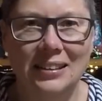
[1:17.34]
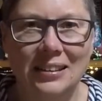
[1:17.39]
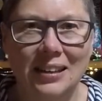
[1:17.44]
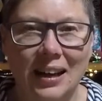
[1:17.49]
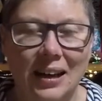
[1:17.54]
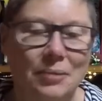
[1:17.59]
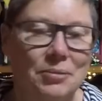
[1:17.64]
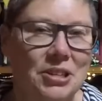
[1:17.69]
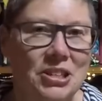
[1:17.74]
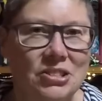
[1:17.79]

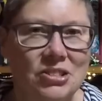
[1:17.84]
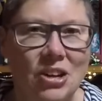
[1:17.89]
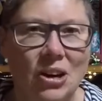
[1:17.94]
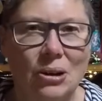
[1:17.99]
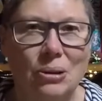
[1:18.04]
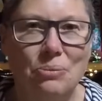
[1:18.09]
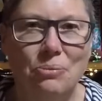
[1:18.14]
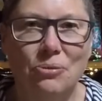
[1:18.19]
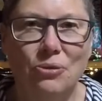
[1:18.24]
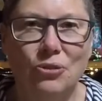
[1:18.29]
I'm just
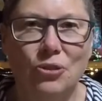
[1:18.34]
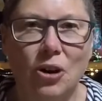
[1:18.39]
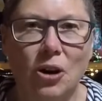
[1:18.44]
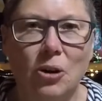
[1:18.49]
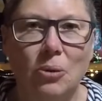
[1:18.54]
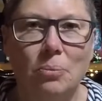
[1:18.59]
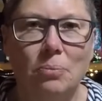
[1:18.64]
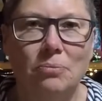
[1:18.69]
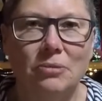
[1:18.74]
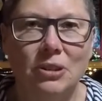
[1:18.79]
home
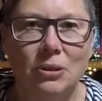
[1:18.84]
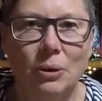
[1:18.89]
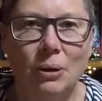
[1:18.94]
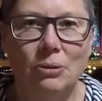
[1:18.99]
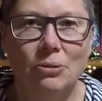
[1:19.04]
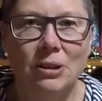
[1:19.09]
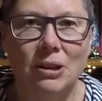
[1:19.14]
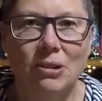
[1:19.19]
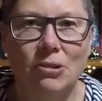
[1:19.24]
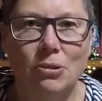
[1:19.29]
from the
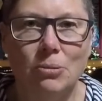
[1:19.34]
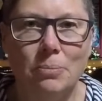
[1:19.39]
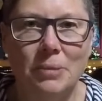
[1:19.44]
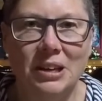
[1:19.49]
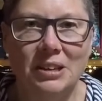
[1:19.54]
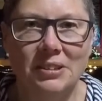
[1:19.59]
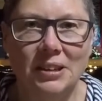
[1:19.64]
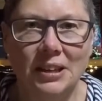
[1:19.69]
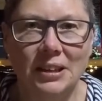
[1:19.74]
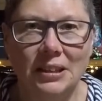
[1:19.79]
Quilt Guild
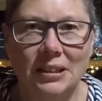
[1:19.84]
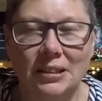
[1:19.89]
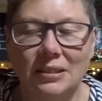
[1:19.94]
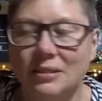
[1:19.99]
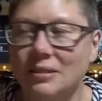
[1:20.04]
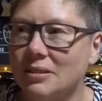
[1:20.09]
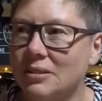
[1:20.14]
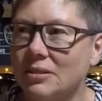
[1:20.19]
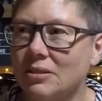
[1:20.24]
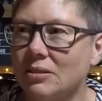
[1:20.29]
meeting.
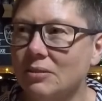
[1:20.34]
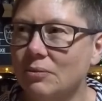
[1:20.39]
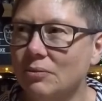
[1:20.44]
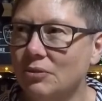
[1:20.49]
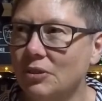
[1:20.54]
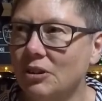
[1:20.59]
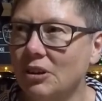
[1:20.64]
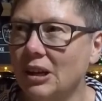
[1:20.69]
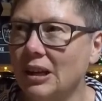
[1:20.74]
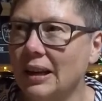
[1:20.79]
It's
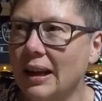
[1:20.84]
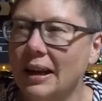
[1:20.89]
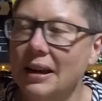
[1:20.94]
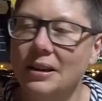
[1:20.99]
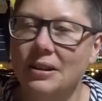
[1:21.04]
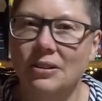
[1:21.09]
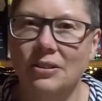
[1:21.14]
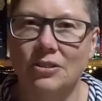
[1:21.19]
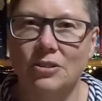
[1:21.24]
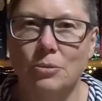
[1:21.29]
very late
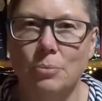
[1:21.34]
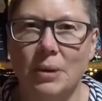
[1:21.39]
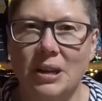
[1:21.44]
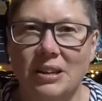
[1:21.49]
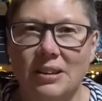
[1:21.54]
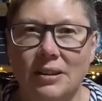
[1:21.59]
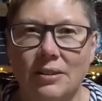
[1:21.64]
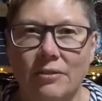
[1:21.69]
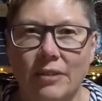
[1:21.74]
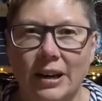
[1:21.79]
because the
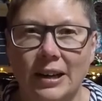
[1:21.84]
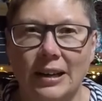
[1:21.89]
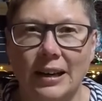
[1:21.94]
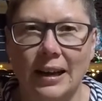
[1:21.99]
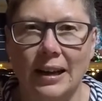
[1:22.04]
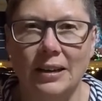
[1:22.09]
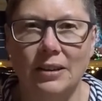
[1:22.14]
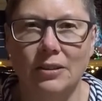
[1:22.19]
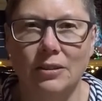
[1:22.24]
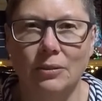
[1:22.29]
meeting ran
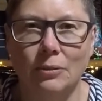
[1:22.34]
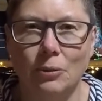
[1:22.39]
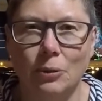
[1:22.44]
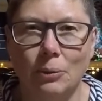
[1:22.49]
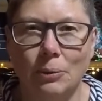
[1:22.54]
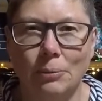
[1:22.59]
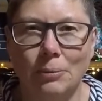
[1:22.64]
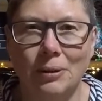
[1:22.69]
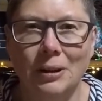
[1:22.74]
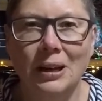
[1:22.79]
late. We
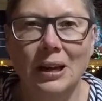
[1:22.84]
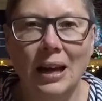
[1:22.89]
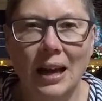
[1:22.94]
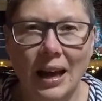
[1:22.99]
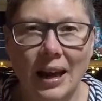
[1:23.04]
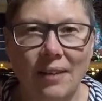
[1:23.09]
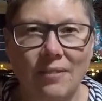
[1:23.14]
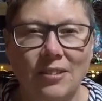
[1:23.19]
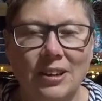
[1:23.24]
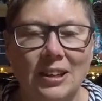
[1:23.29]
were
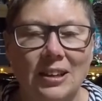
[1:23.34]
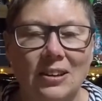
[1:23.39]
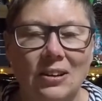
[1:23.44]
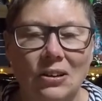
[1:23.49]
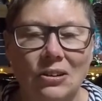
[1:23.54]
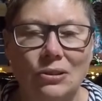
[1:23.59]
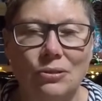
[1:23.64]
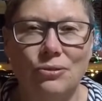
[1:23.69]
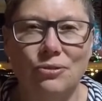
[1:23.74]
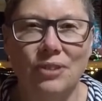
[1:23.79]
having a
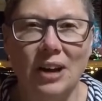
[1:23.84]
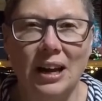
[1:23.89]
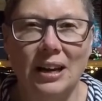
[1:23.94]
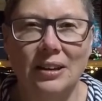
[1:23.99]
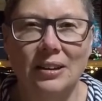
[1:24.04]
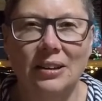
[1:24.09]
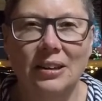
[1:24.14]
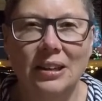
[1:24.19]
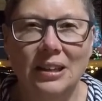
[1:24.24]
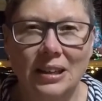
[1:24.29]
lot of
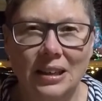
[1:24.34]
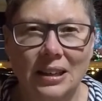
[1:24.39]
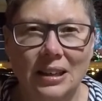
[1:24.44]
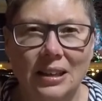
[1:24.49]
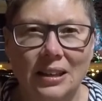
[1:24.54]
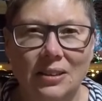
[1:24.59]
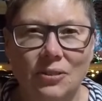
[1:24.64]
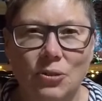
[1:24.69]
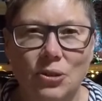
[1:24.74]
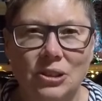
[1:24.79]
fun.
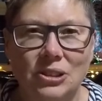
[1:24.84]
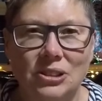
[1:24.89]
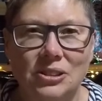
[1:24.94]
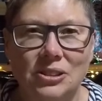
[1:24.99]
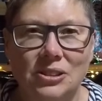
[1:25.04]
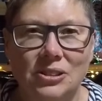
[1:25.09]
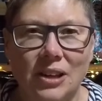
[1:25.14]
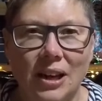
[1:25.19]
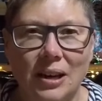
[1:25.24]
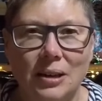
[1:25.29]
It
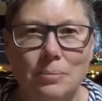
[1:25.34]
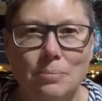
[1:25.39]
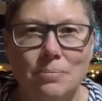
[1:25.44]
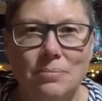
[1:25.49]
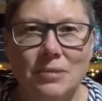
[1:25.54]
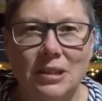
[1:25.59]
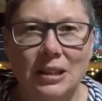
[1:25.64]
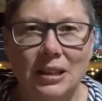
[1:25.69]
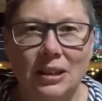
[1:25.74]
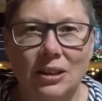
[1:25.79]
was a
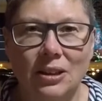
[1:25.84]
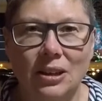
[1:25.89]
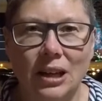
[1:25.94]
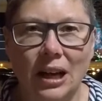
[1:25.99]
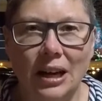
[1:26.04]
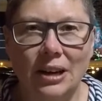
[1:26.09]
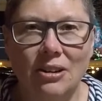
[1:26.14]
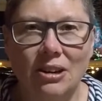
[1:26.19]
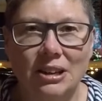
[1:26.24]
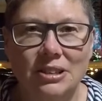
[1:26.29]

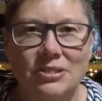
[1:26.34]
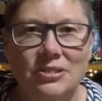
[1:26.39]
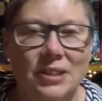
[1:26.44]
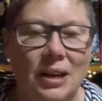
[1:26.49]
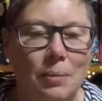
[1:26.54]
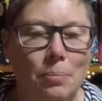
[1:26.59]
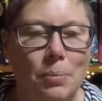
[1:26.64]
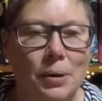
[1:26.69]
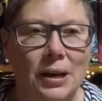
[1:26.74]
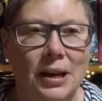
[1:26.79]
nice
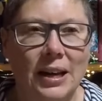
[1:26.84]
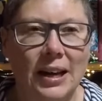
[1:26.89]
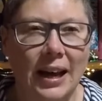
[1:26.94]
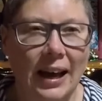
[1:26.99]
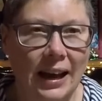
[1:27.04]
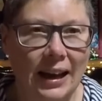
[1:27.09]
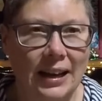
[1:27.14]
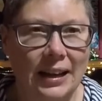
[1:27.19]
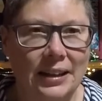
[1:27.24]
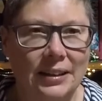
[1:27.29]
supper
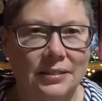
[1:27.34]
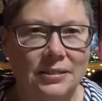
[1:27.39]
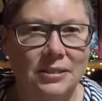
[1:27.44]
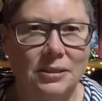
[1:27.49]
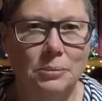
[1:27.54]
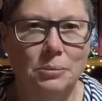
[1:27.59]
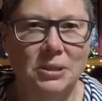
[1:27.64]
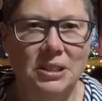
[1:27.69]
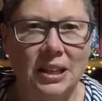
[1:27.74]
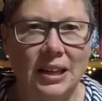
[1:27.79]
and
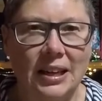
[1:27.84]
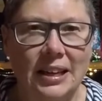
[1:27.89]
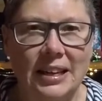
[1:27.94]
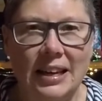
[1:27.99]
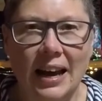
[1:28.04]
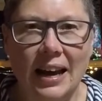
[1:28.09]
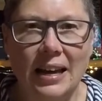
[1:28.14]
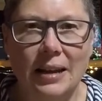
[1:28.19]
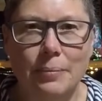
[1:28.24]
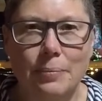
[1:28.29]
some silly
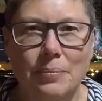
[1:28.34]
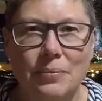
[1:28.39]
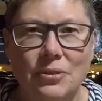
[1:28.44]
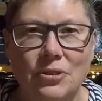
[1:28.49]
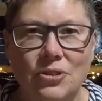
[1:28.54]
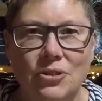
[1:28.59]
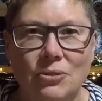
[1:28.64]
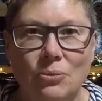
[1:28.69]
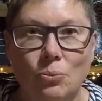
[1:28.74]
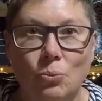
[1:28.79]

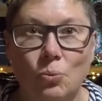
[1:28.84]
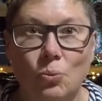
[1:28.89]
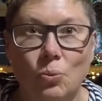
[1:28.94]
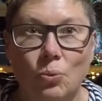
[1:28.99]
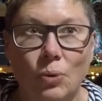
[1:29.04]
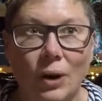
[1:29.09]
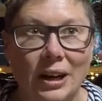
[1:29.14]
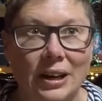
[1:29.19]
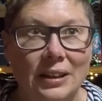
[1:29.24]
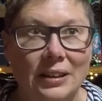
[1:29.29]
games.
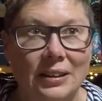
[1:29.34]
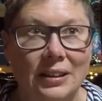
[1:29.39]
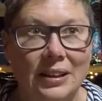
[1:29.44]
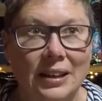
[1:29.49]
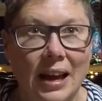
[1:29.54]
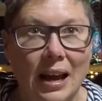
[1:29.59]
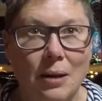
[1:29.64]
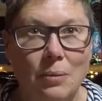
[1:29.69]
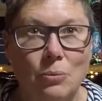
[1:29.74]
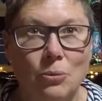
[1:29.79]
One of the
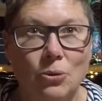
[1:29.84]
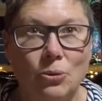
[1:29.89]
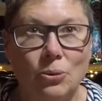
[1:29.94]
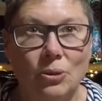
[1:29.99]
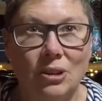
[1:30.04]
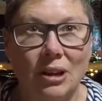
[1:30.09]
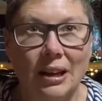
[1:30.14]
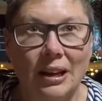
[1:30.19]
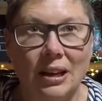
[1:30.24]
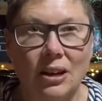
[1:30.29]
games was
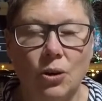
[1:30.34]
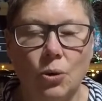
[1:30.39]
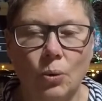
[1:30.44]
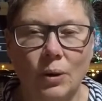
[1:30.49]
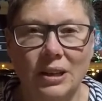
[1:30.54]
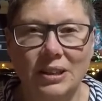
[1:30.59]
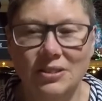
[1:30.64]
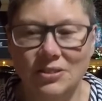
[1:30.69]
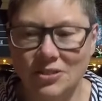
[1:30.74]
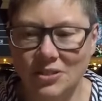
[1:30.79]
like a
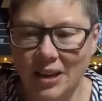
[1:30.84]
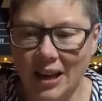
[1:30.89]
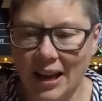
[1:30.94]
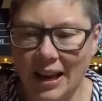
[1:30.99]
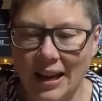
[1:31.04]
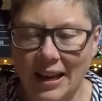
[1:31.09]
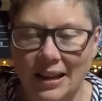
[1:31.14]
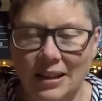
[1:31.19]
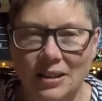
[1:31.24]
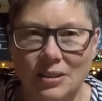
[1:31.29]
quiz
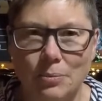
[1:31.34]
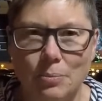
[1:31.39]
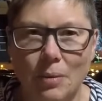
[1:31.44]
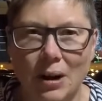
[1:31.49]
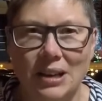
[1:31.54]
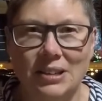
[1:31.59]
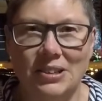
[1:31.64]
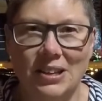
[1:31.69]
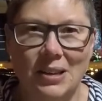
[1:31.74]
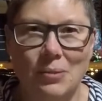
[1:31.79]
and my
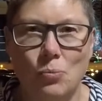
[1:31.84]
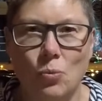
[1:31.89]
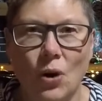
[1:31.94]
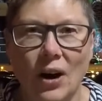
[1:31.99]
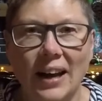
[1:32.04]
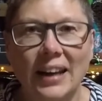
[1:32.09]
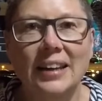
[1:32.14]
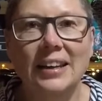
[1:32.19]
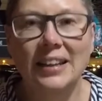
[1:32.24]
team won.